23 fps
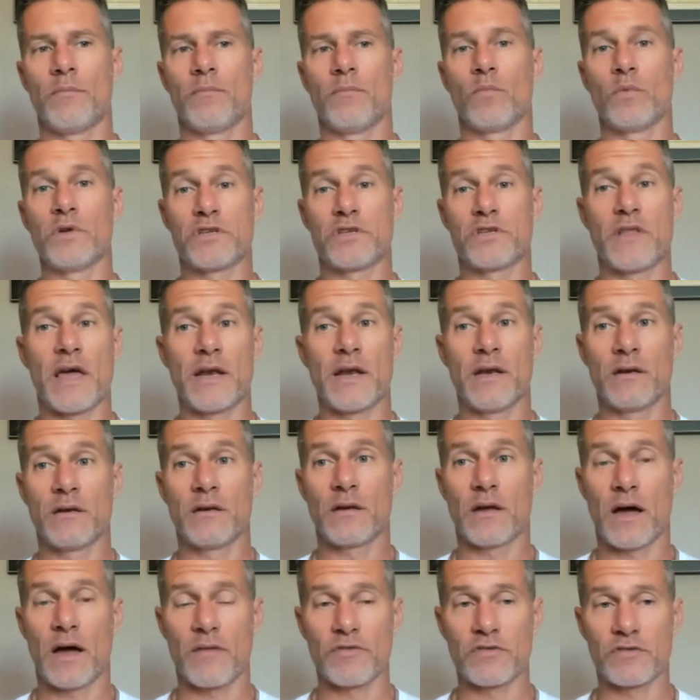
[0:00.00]
which then
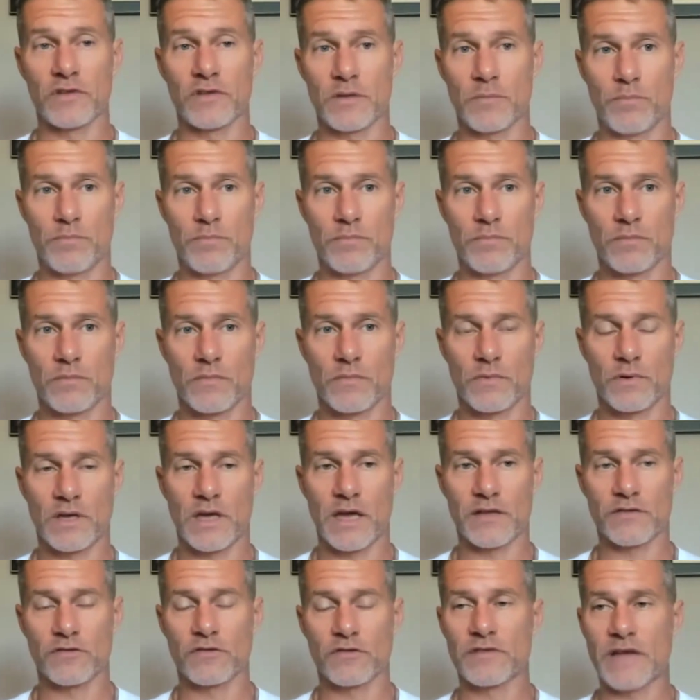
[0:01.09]
obviously
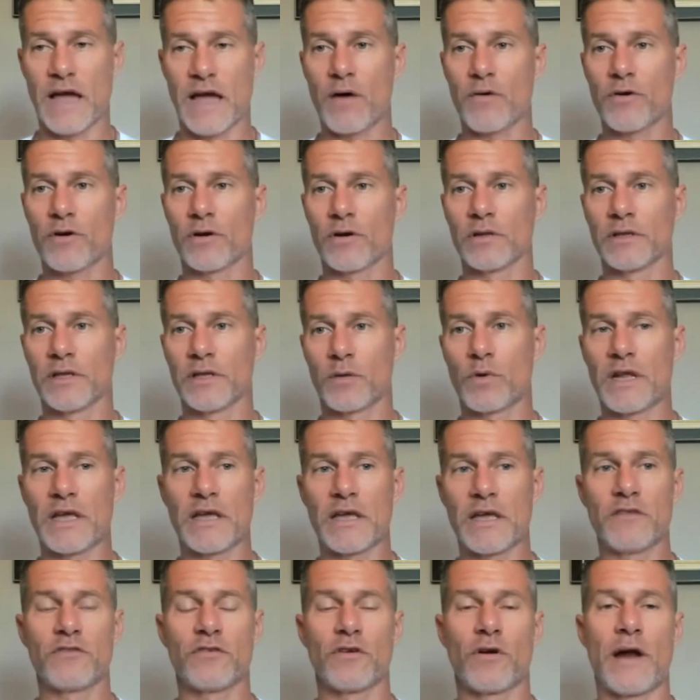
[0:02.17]
cancels out or
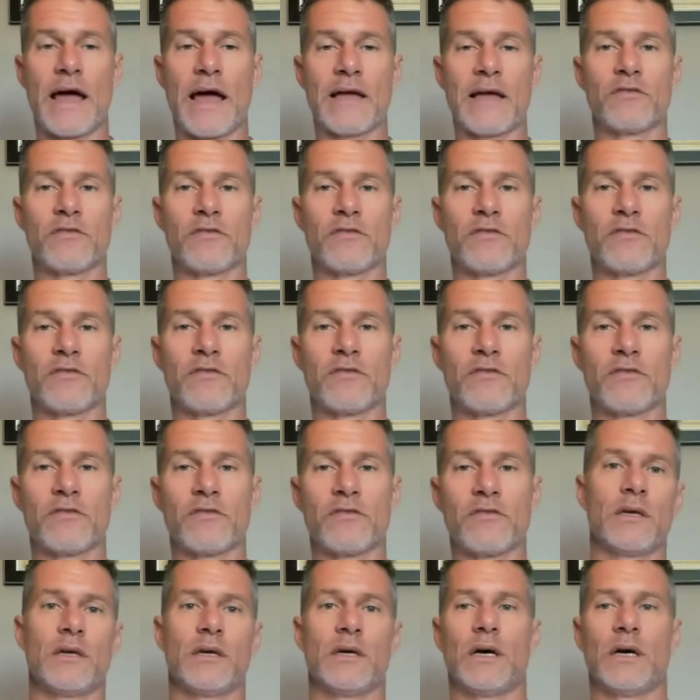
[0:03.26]
liquidates your ad spend,
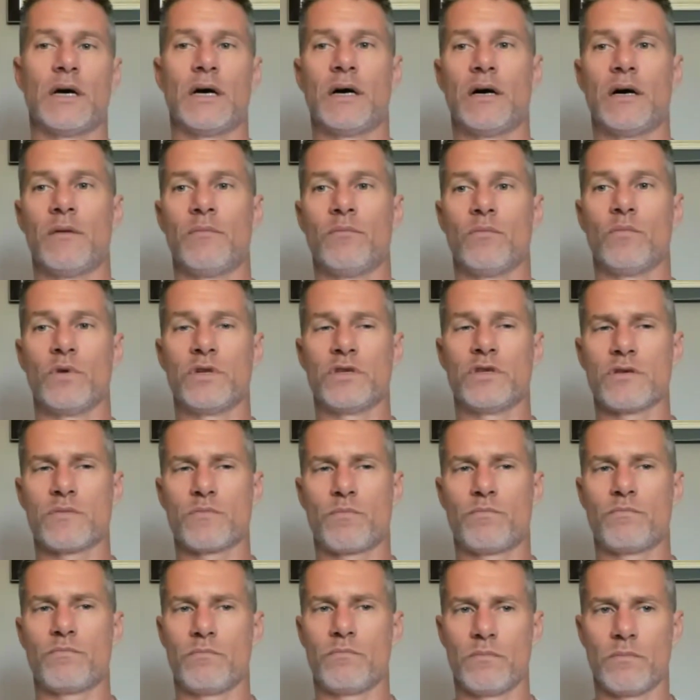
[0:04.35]
which is
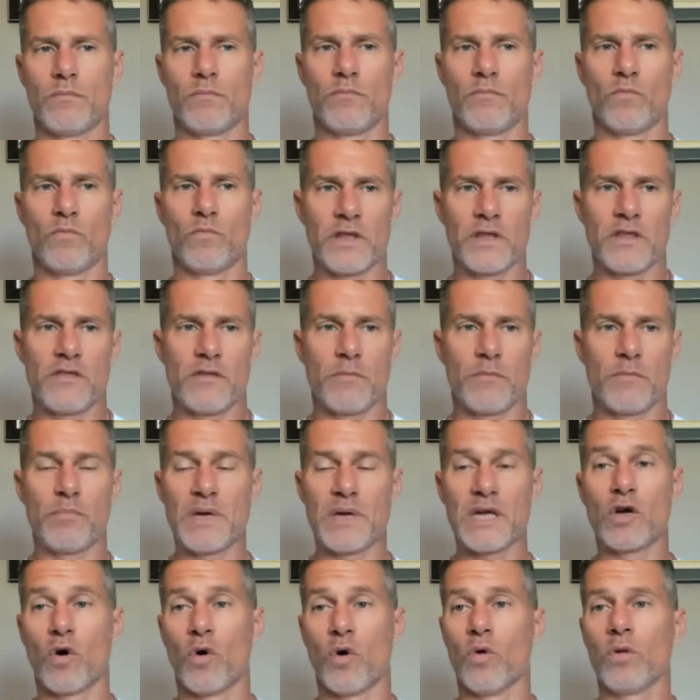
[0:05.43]
really the
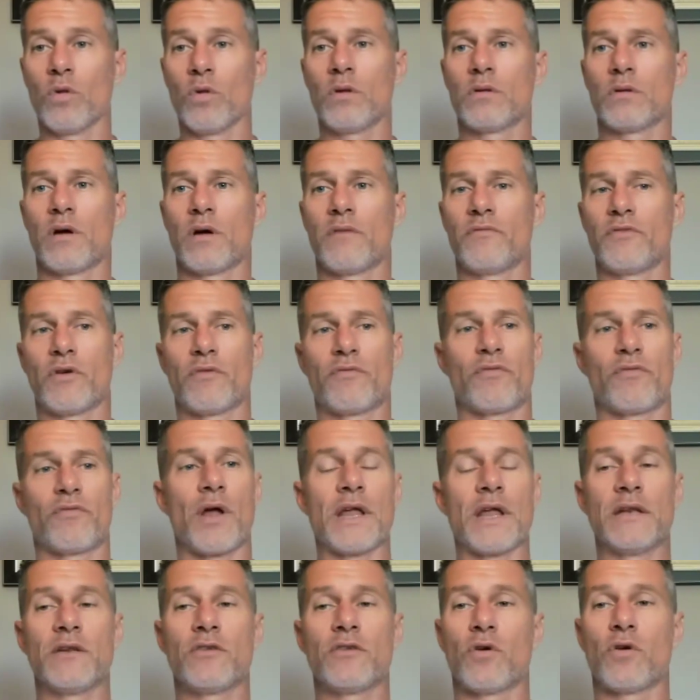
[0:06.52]
big goal of your
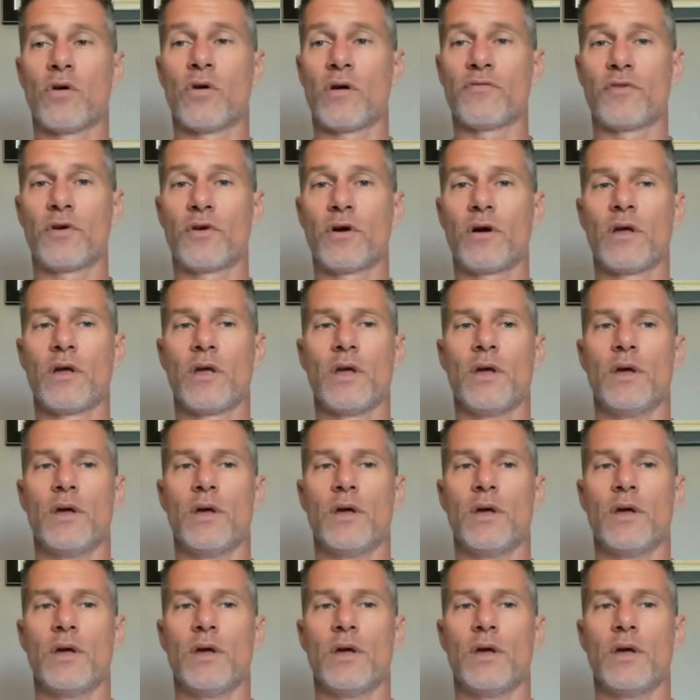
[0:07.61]
front end offer.